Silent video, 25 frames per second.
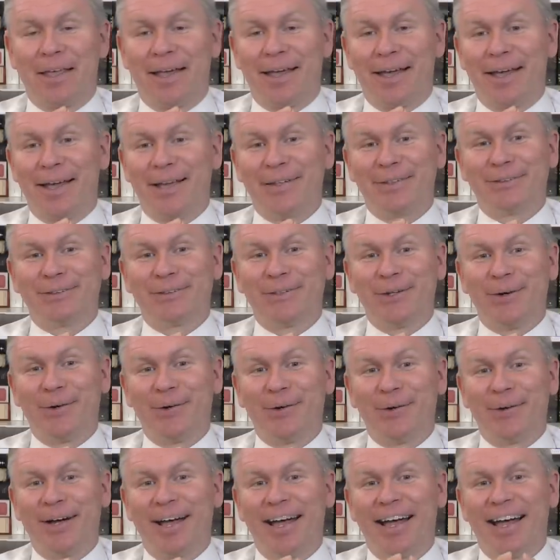And
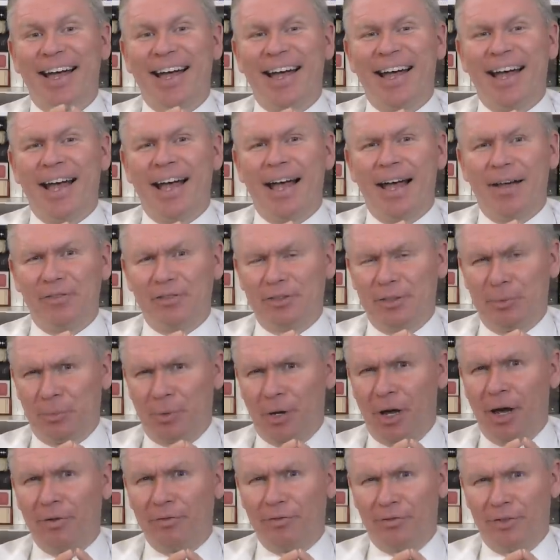so have some
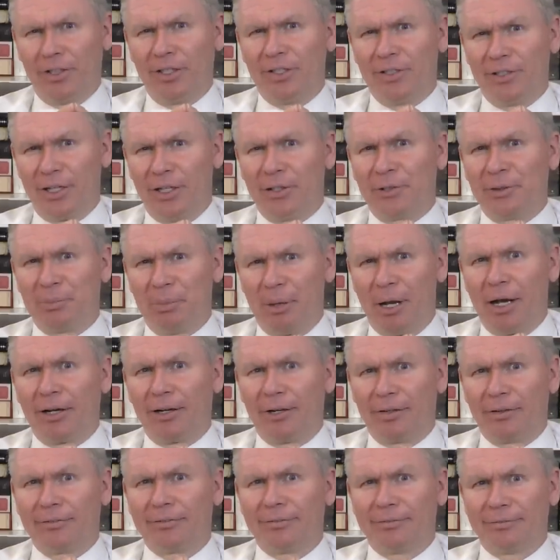confidence, Elder
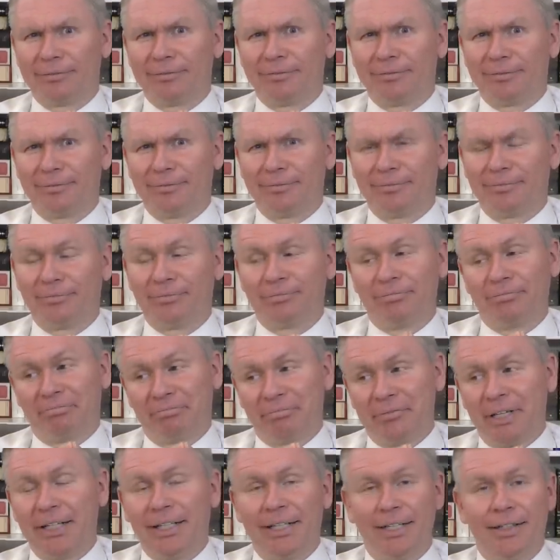Packer.
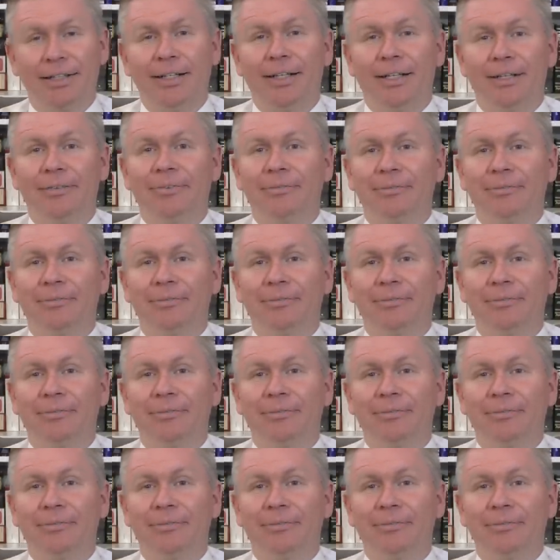And he did.